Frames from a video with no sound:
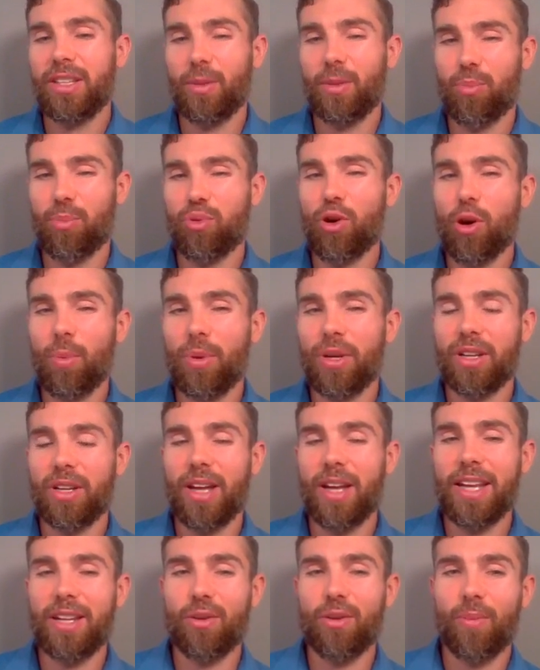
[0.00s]
you're probably
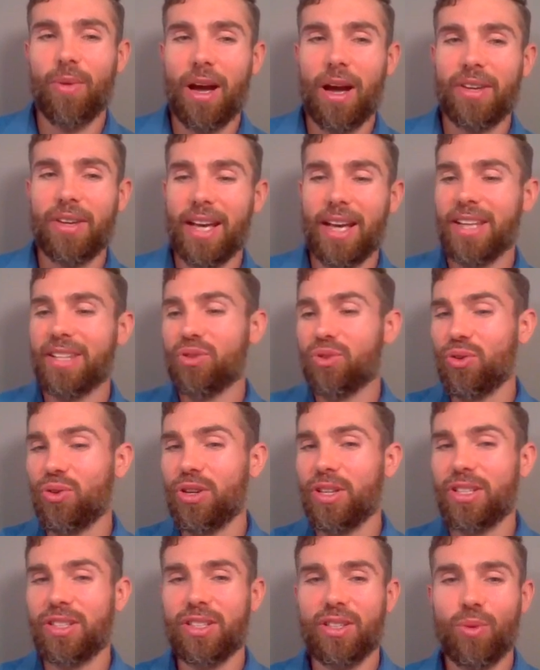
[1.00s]
going to end up having
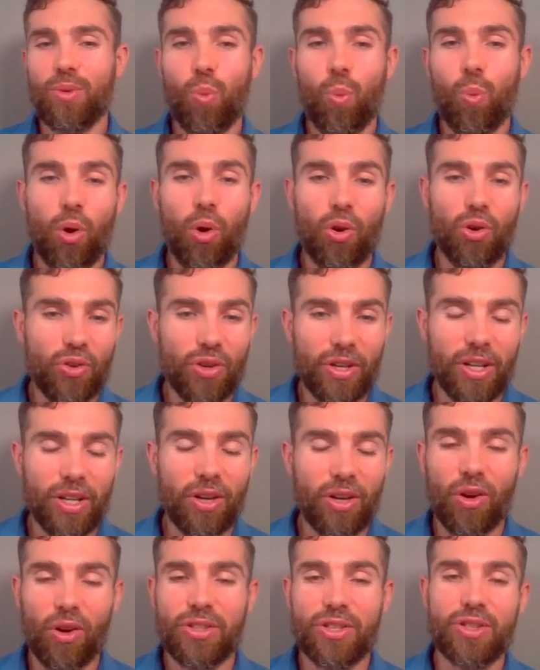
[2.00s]
asteroids wandering
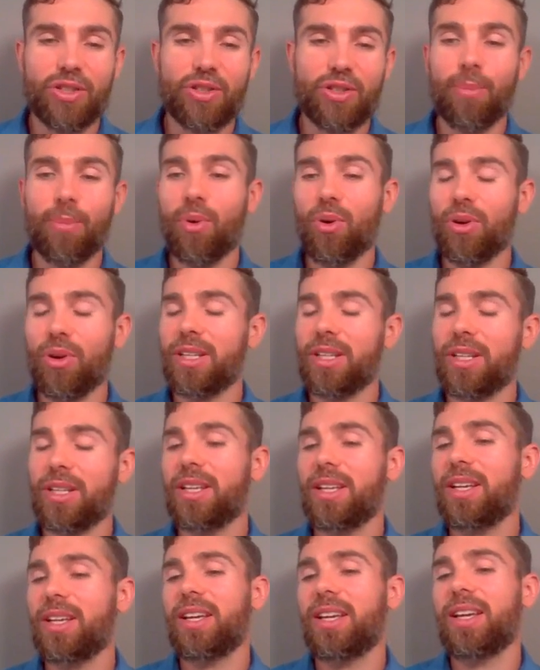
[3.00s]
across at some point.
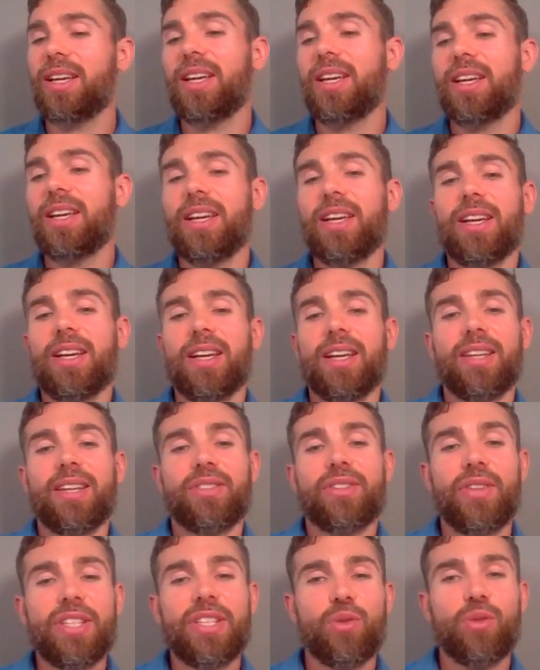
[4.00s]

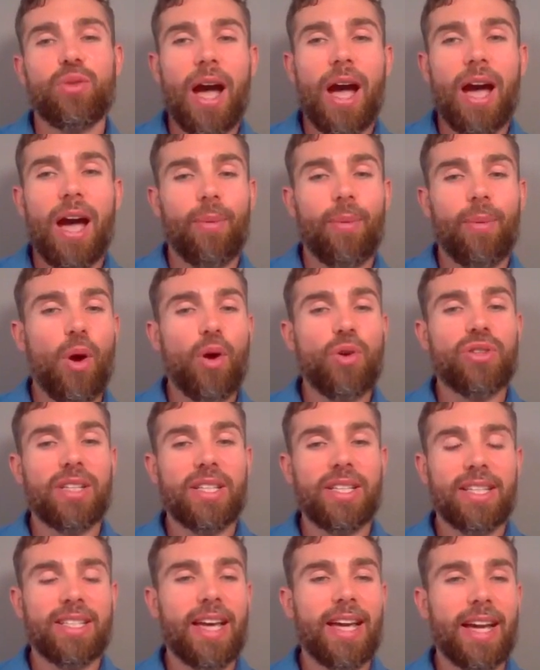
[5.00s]
So this is how they're
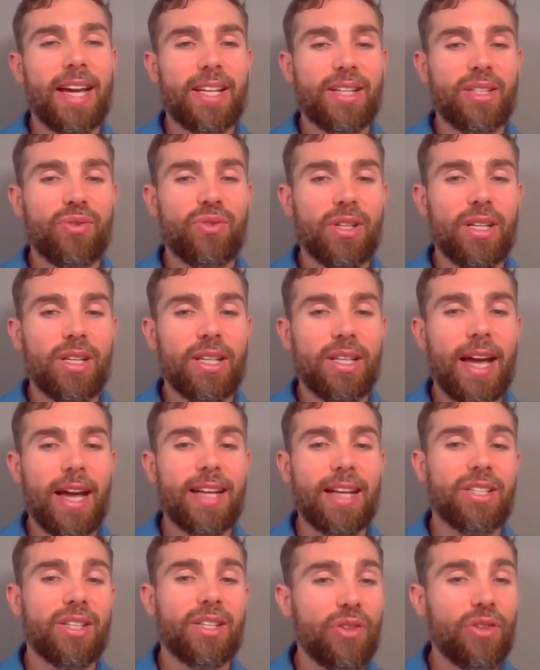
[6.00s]
mostly detected, really.
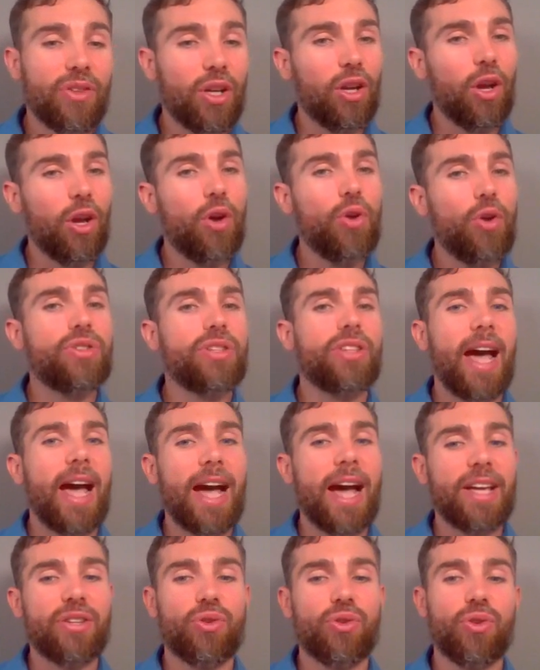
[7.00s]
And the closer that
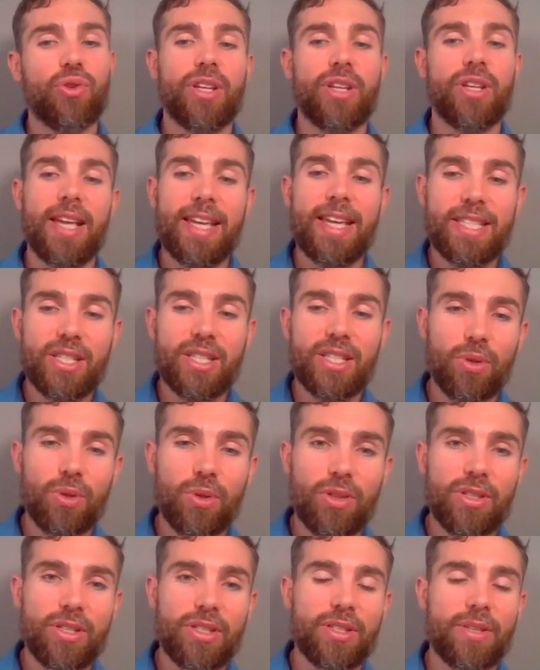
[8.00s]
asteroid is
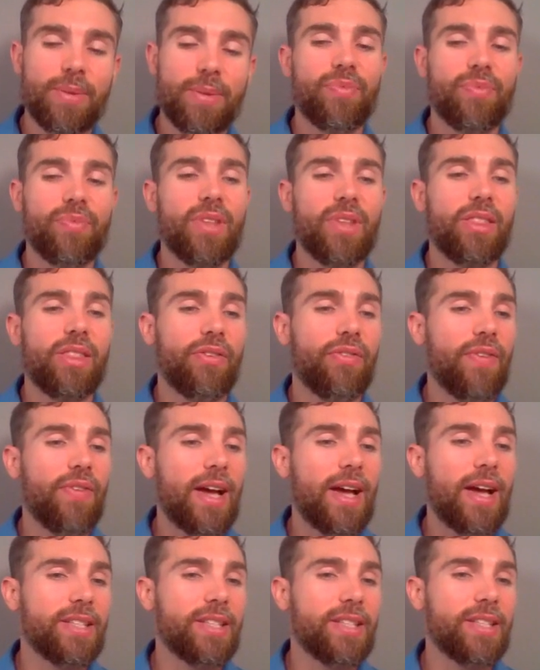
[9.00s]
to us, then the
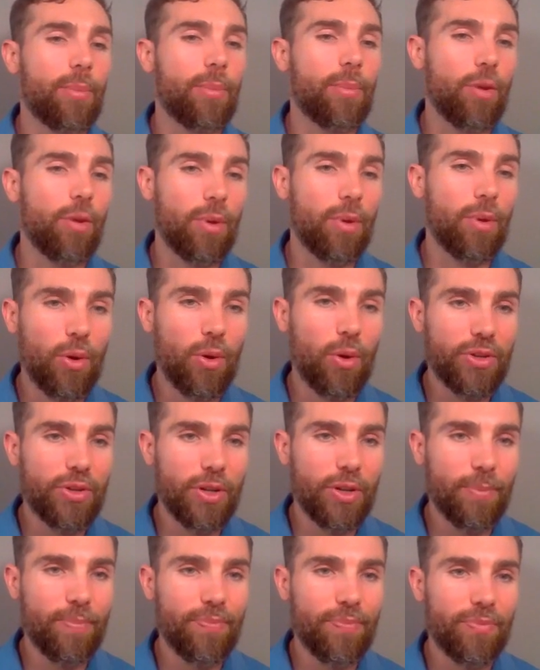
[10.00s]
faster that proper
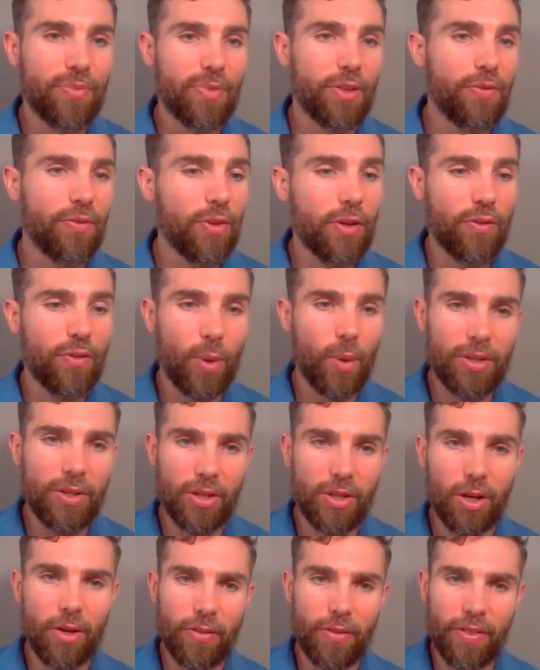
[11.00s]
motion. The further away
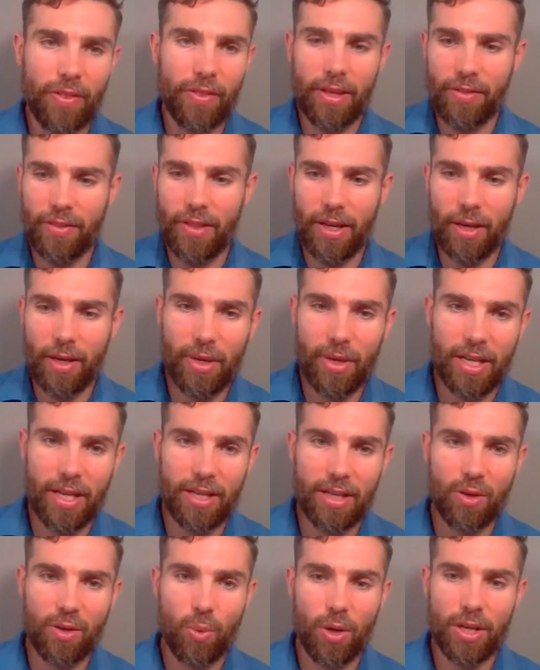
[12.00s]
they are, then they
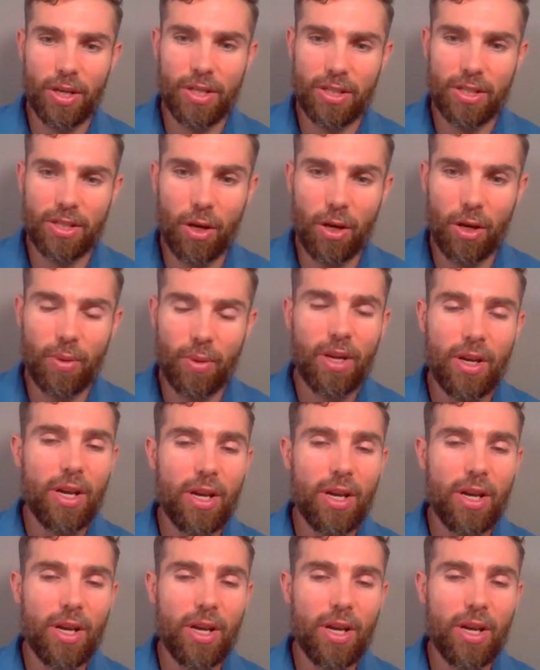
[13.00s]
appear quite slow.